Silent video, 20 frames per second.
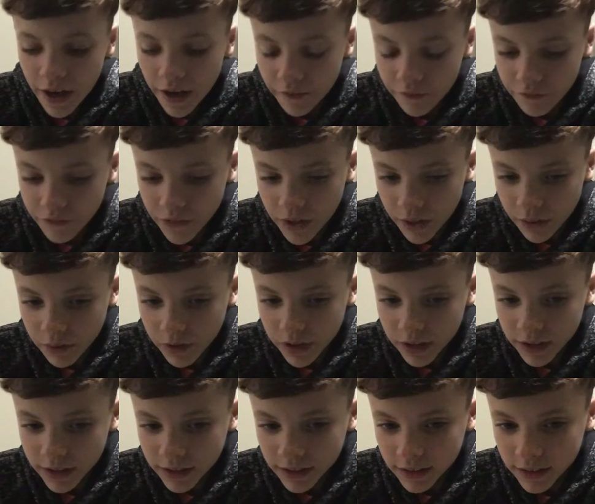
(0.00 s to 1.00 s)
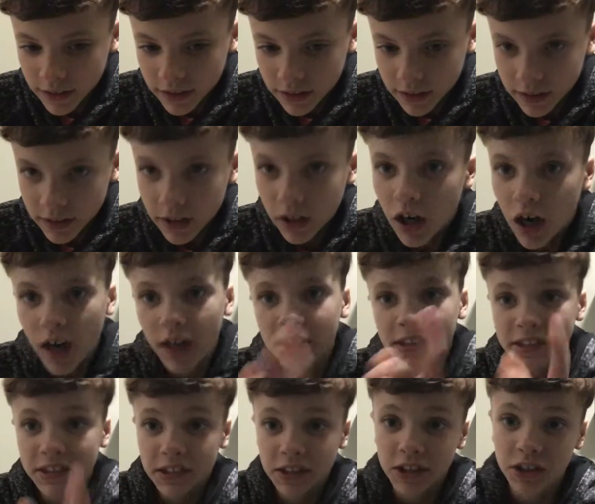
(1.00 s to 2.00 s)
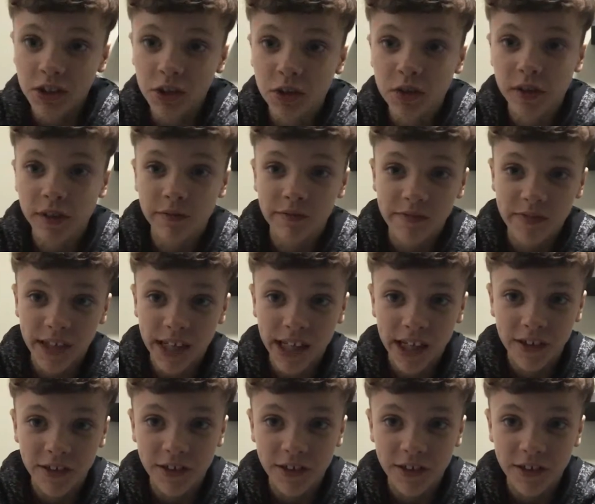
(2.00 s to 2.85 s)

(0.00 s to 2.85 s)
I forget what it is. Oh, it's a scootering video.